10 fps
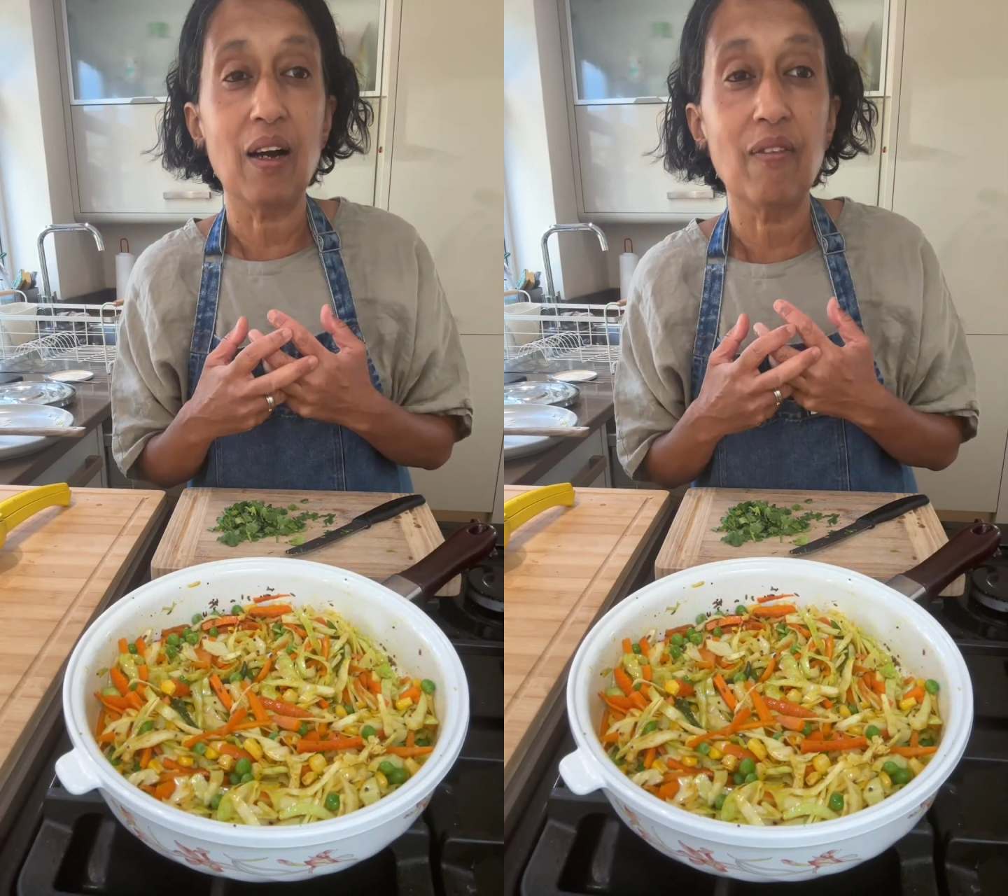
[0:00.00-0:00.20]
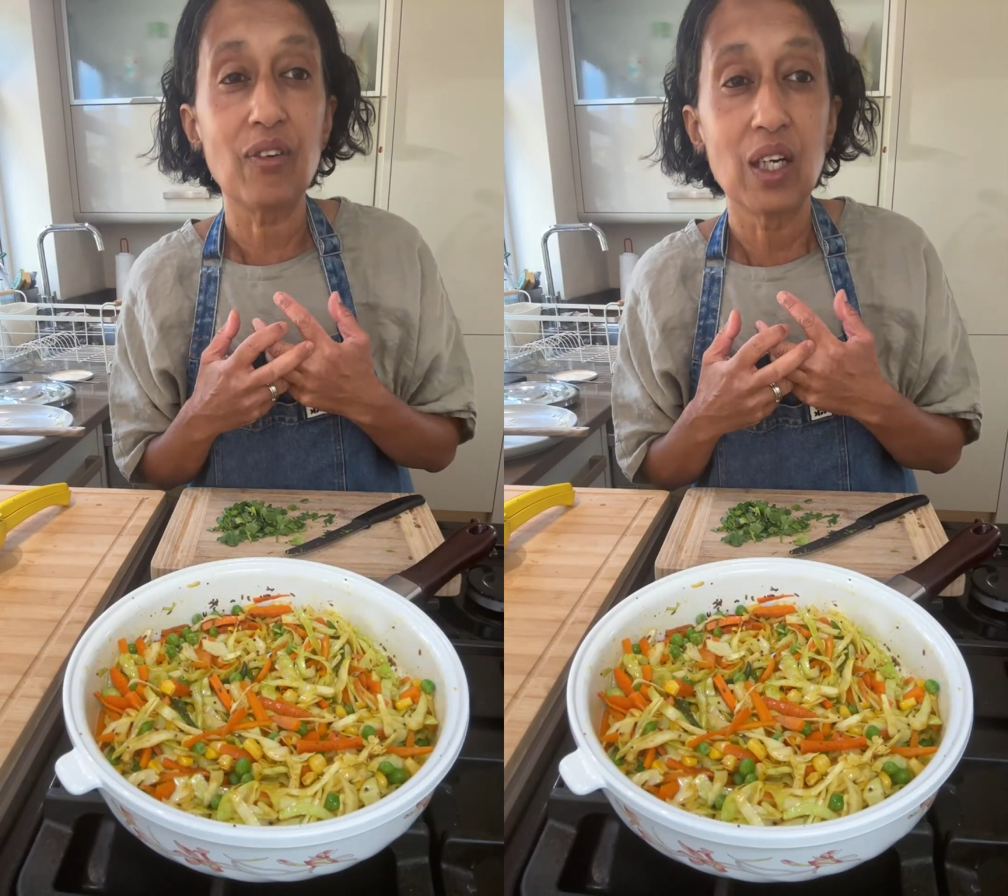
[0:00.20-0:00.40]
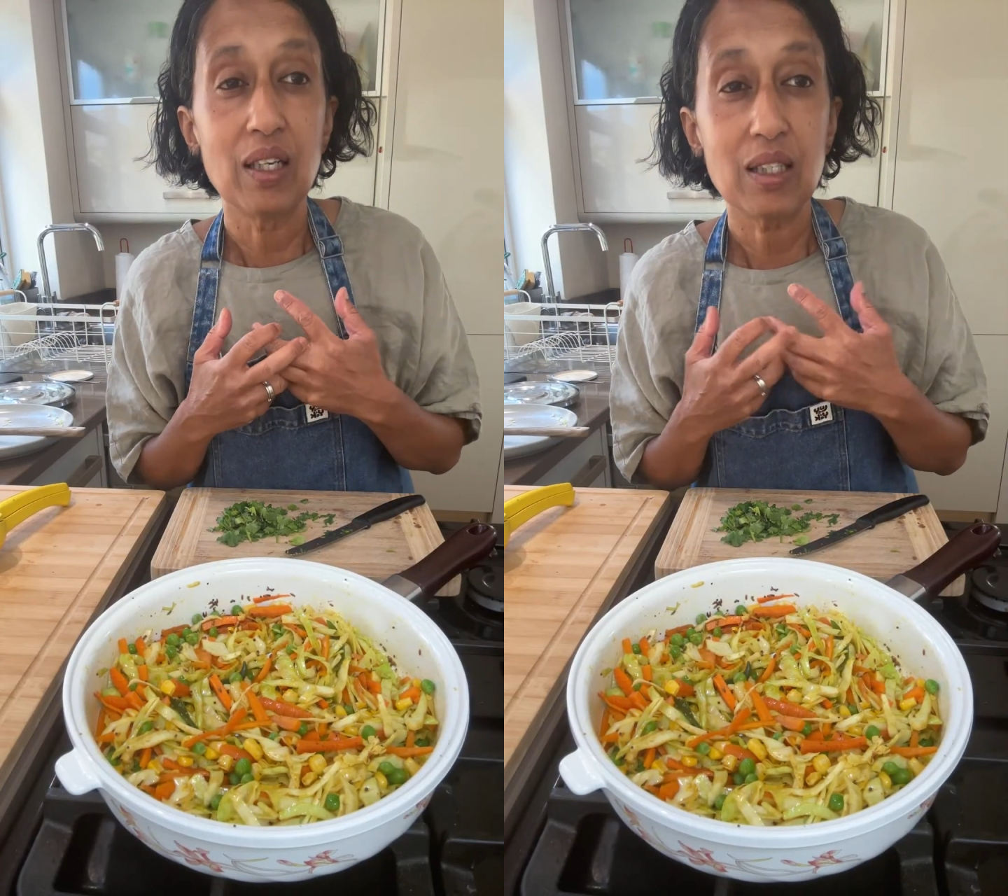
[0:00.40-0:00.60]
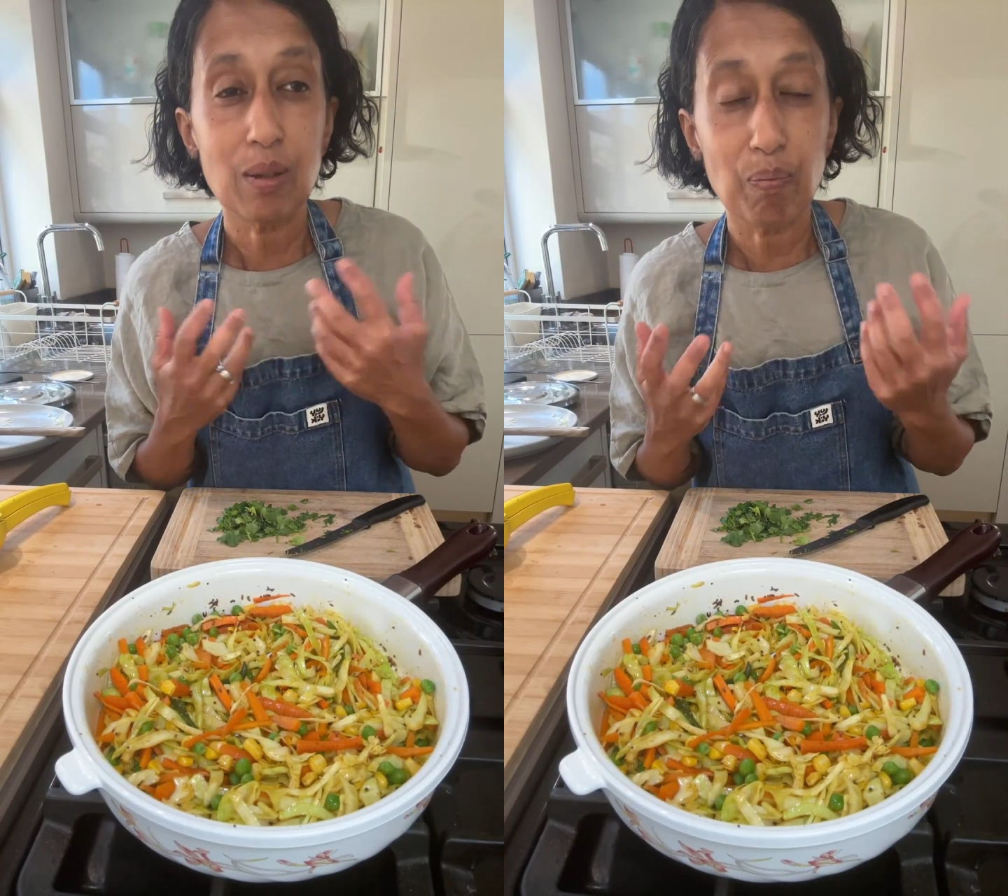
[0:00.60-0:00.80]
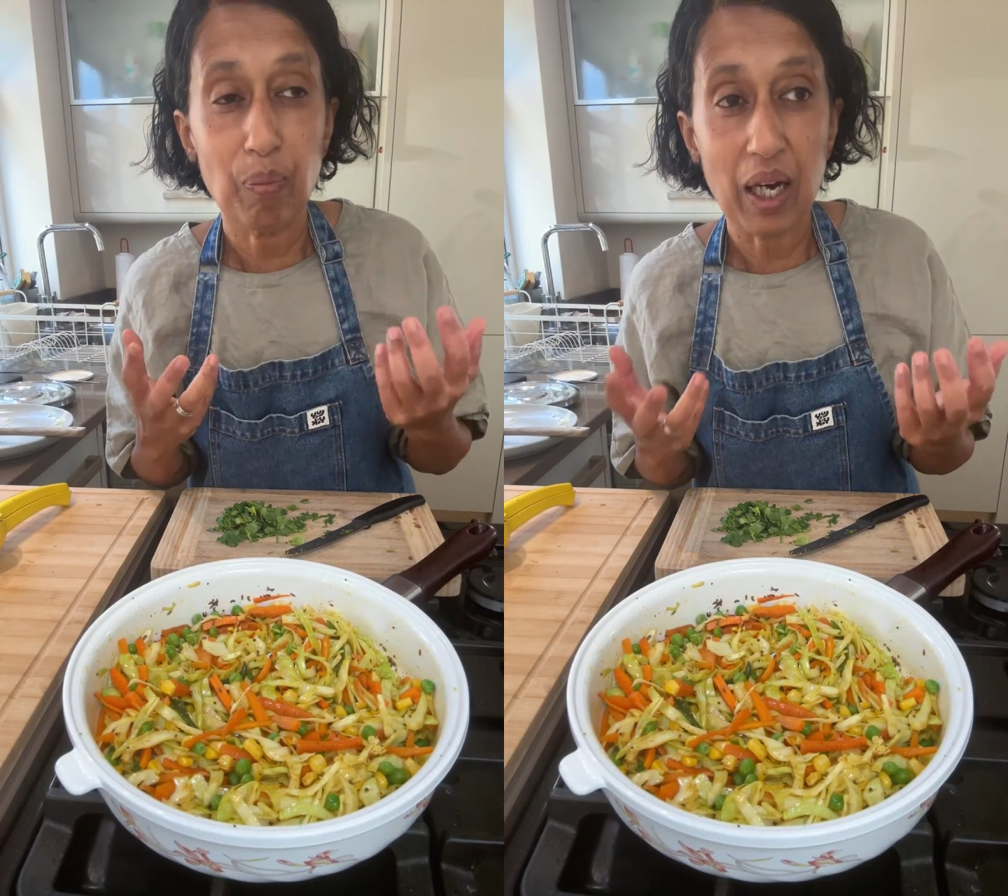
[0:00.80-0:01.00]
of
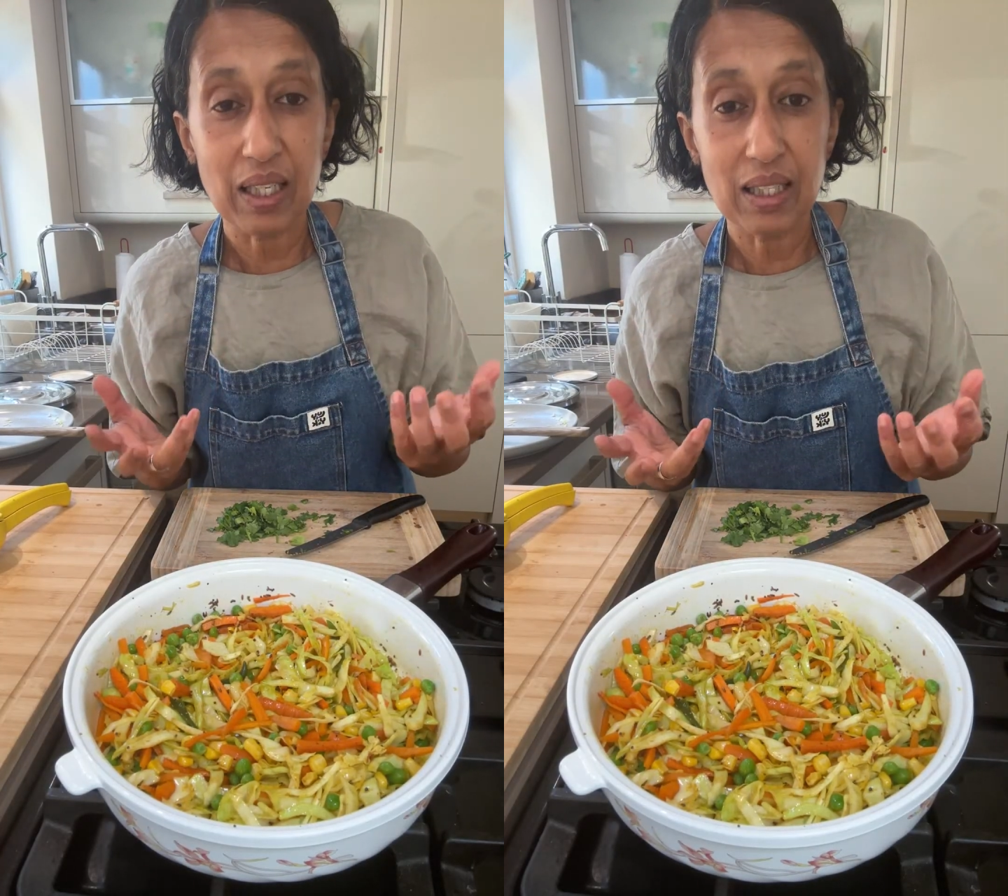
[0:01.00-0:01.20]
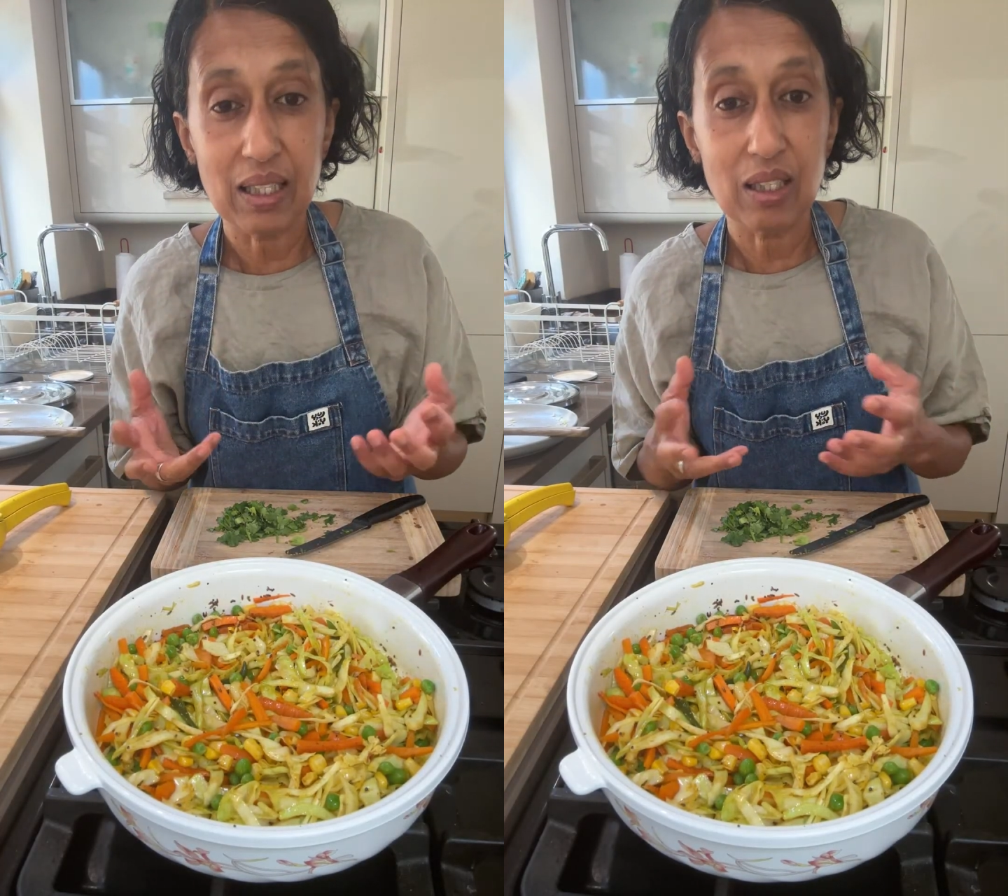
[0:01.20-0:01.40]
spices.